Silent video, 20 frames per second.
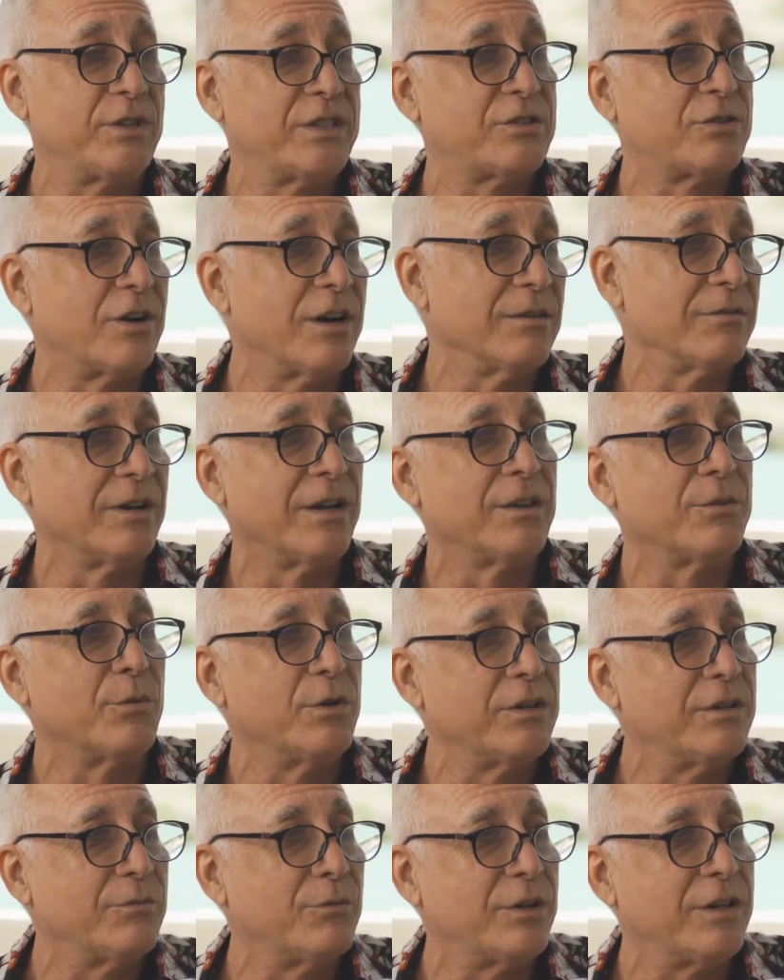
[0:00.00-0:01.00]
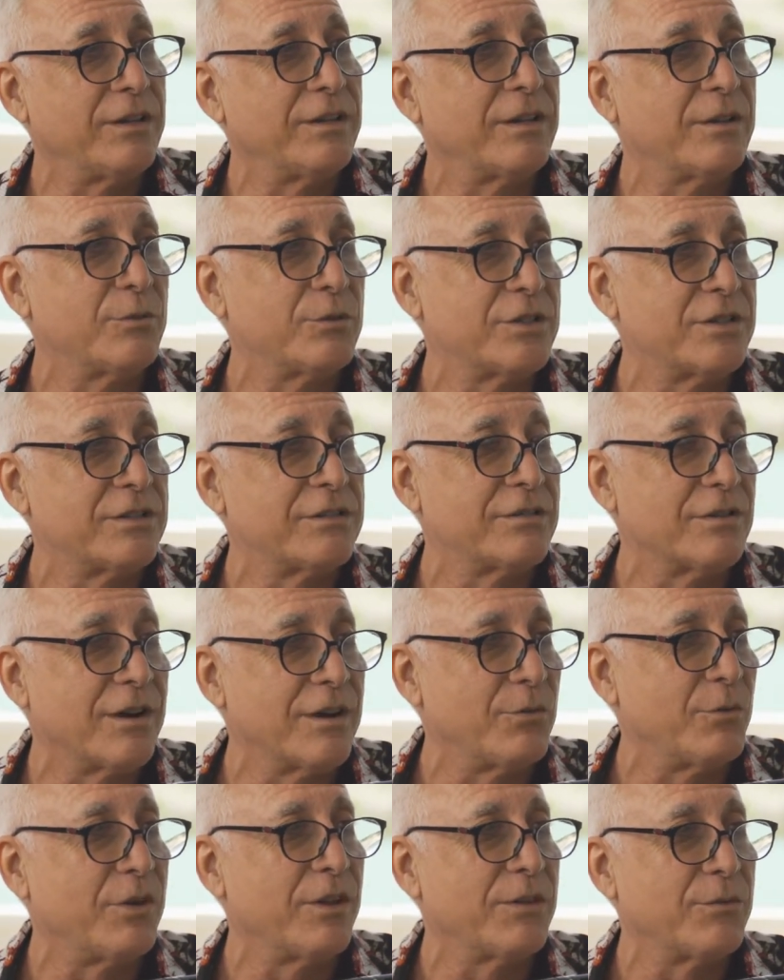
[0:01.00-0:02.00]
we start with? What, what do you think we should
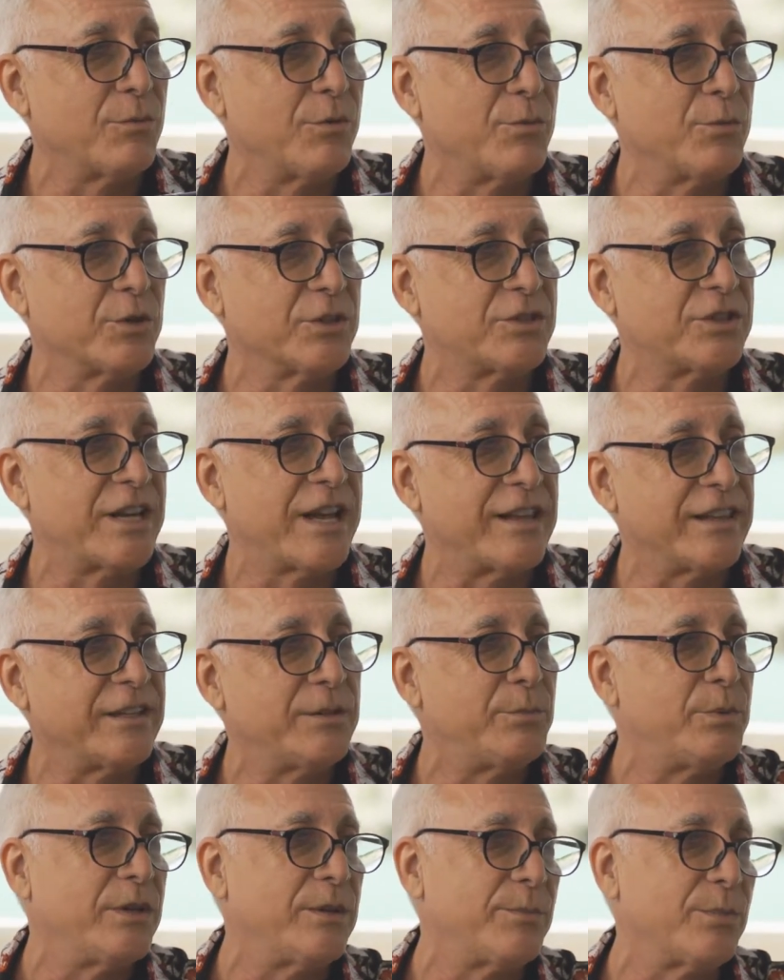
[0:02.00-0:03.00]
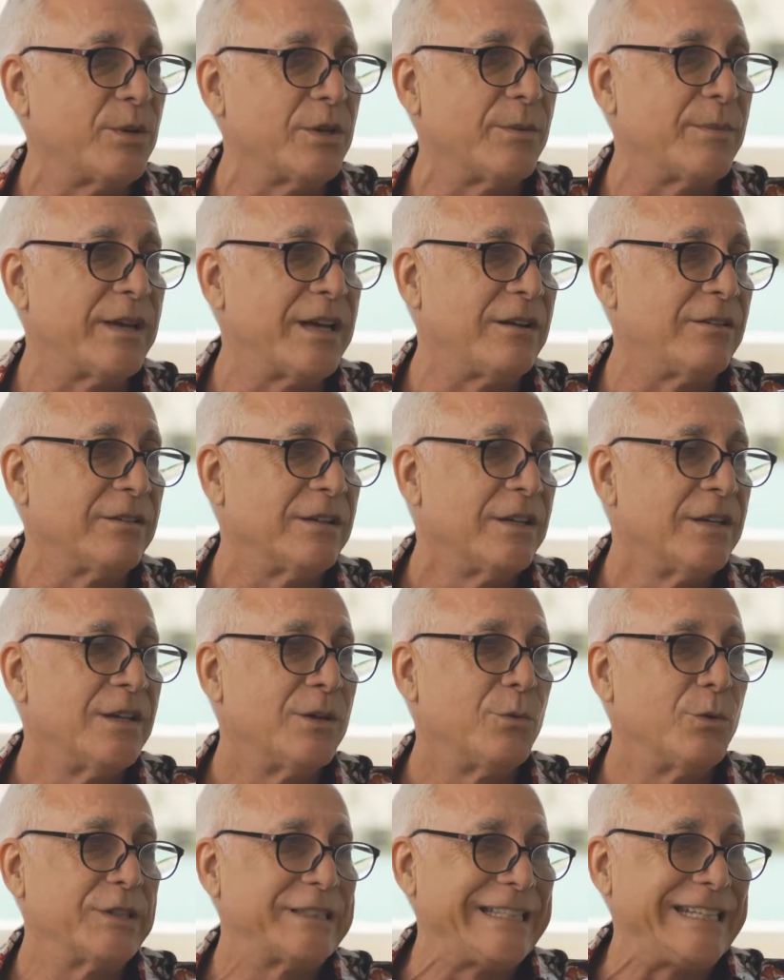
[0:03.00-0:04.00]
start with when we're telling people about
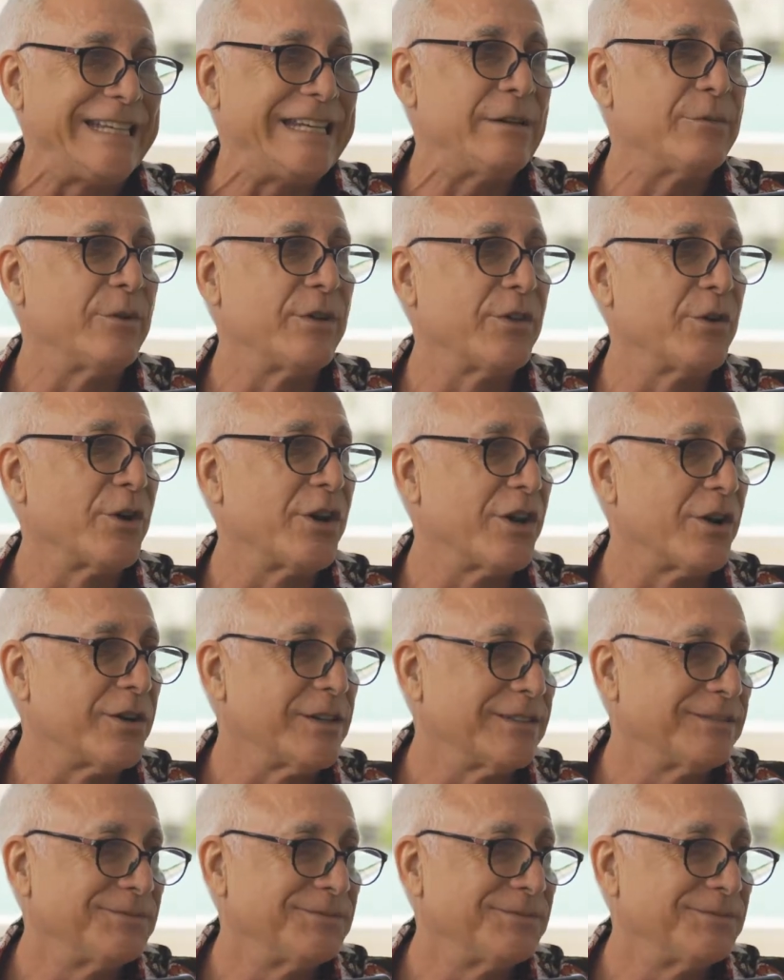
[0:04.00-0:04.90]
what to eat when they're here?